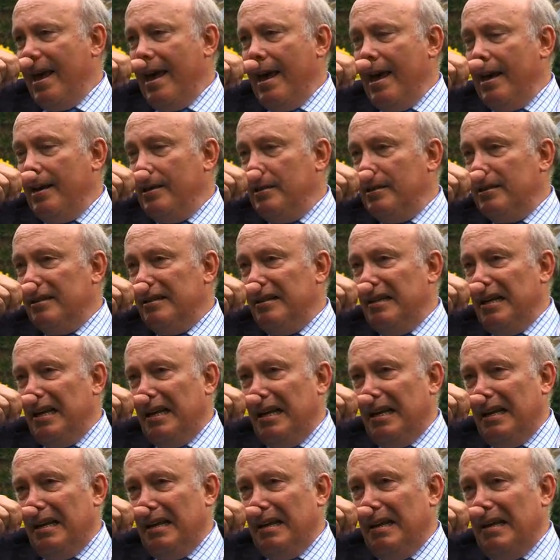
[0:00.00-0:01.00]
And
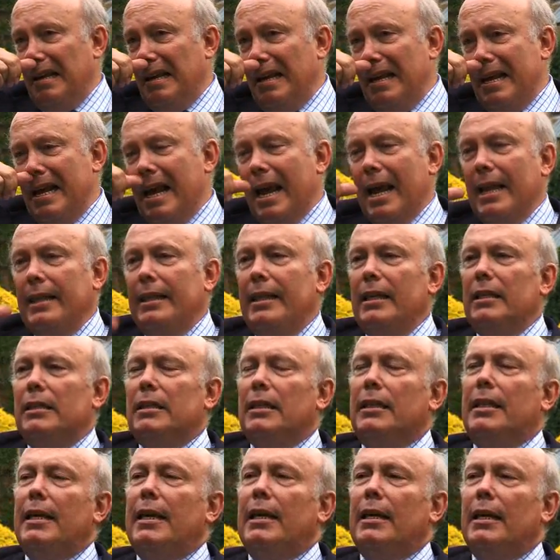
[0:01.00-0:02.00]
he had
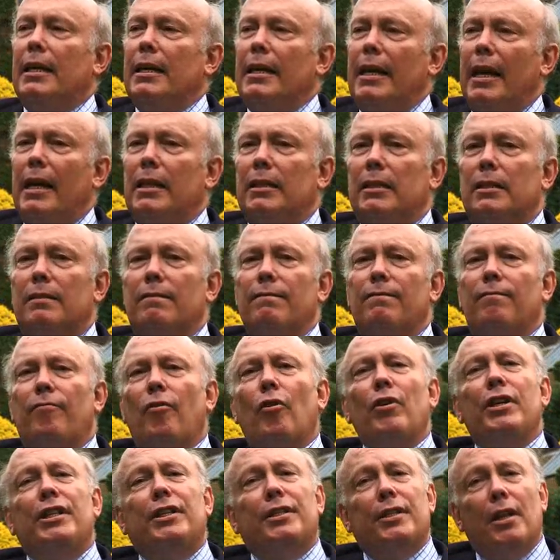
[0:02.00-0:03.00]
this thing against
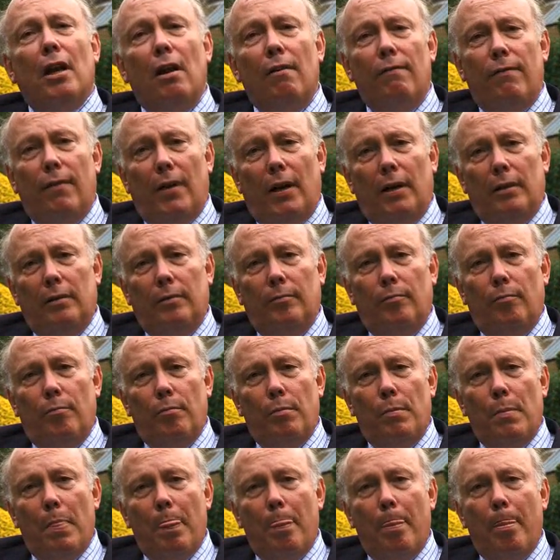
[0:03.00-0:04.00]
voiceover.
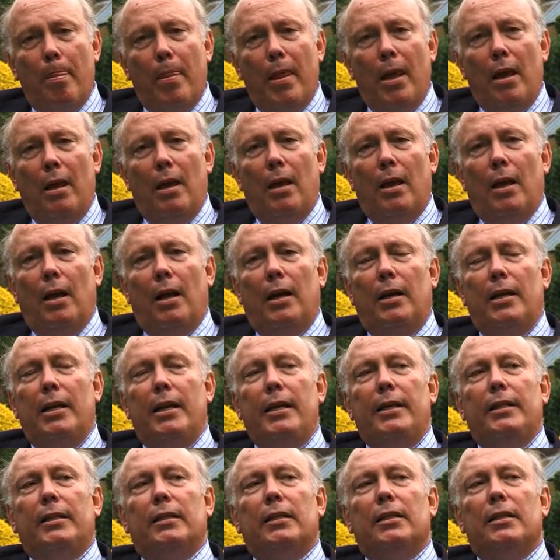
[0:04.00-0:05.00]
And
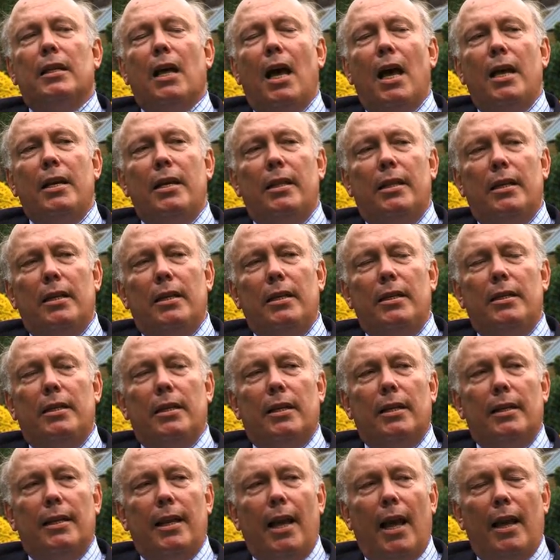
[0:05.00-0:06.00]
he decided that he
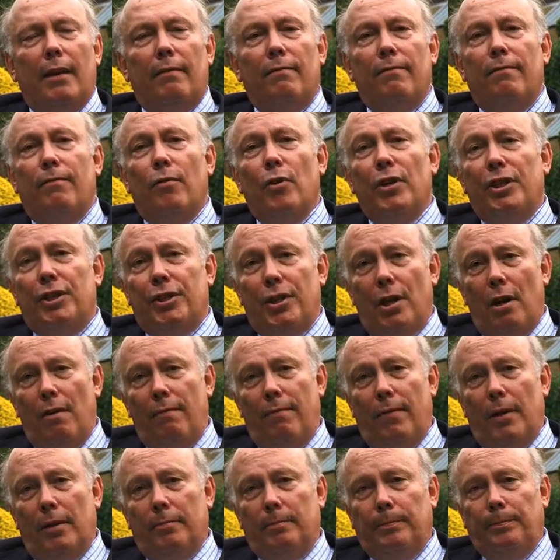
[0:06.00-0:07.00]
didn't like
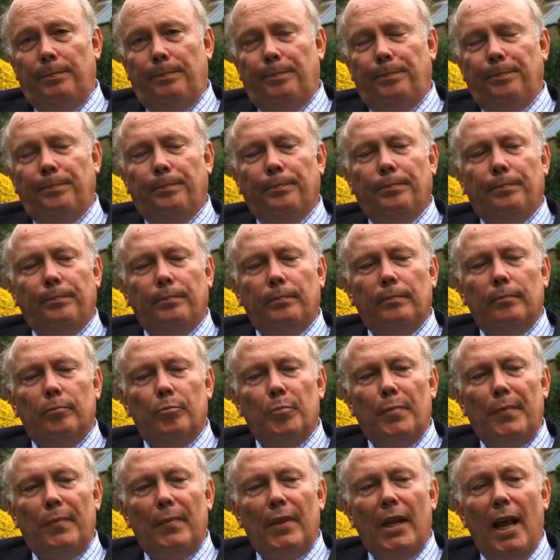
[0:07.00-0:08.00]
voiceover.
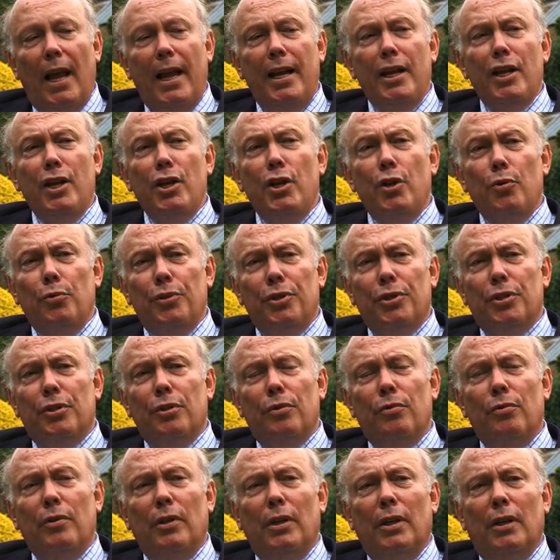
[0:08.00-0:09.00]
And he used
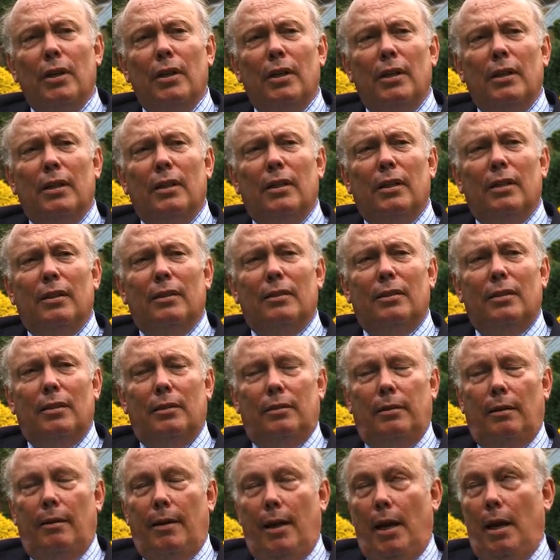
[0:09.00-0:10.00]
to
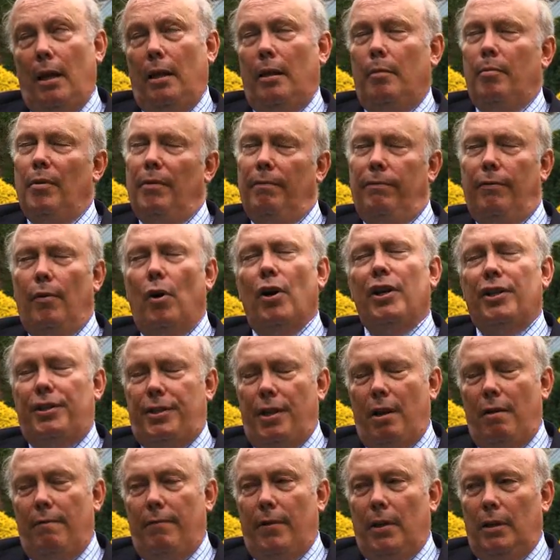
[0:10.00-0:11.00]
say anything but
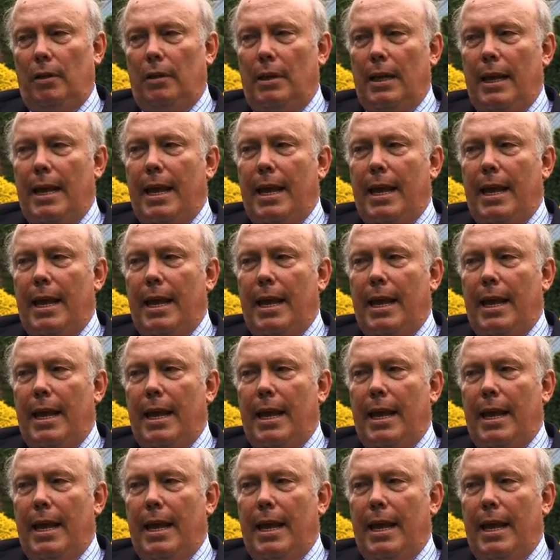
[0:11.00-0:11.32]
voiceover.